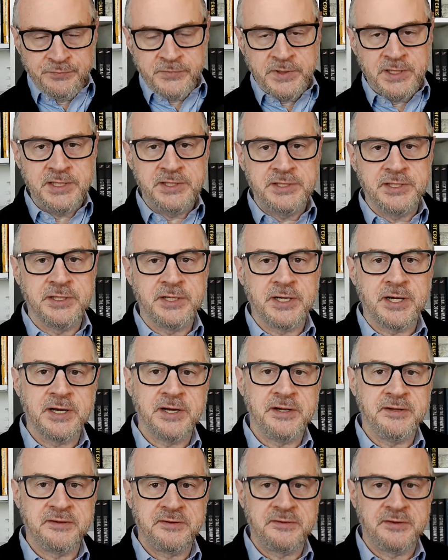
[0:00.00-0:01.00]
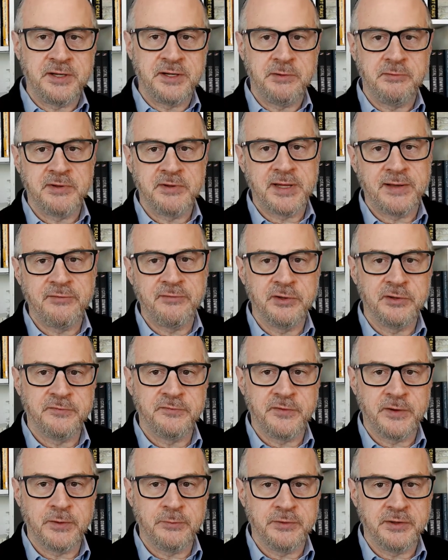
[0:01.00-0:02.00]
He denies that he was having an
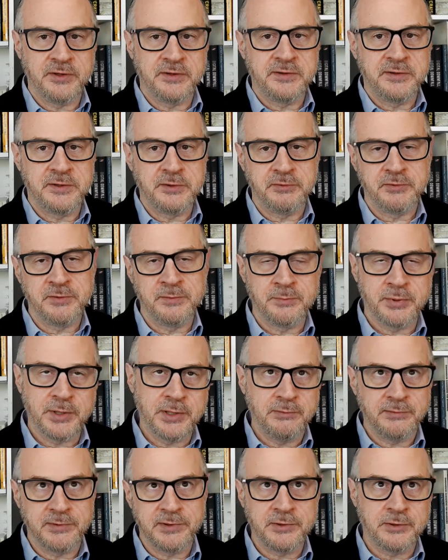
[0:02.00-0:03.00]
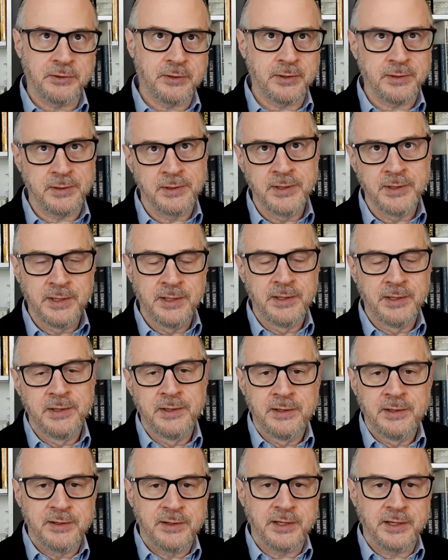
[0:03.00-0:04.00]
affair with this student, but he was caught
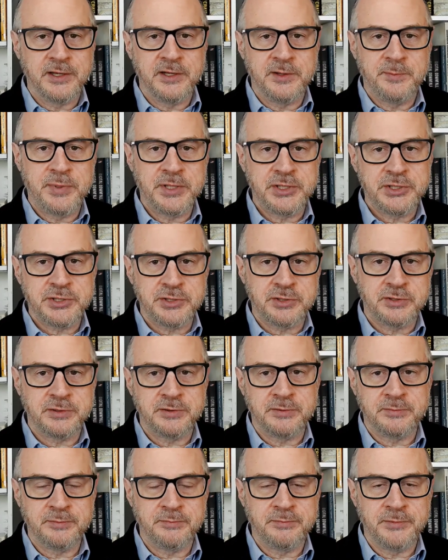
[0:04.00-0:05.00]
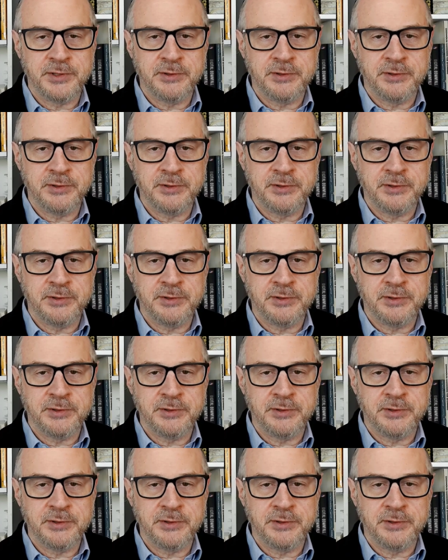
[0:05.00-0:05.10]
like in a picture,